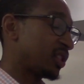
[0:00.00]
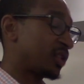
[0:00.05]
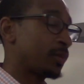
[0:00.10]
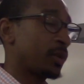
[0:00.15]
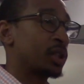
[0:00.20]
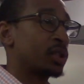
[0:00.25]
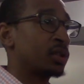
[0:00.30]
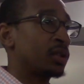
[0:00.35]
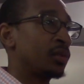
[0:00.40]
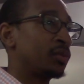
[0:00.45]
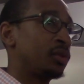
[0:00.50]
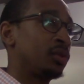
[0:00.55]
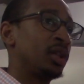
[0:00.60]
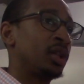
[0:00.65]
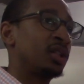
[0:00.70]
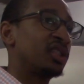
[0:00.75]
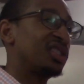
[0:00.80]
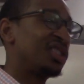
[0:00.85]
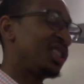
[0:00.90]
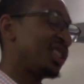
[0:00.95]
especially if you're
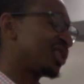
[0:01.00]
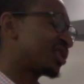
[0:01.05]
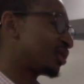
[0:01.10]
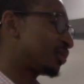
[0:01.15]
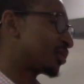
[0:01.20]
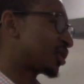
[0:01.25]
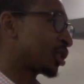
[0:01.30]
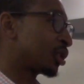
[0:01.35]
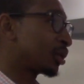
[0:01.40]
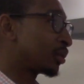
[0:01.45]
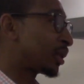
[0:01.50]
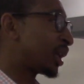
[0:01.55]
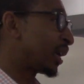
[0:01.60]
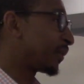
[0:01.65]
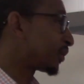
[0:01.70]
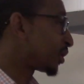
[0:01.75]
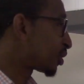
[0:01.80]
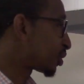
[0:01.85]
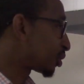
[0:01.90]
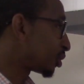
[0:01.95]
healthy. Get some term
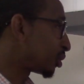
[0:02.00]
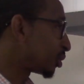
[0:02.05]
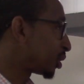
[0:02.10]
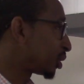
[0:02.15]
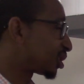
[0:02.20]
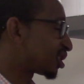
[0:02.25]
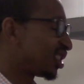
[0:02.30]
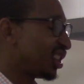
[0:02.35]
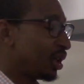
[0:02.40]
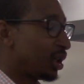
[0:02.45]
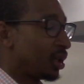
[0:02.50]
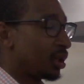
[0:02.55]
life insurance.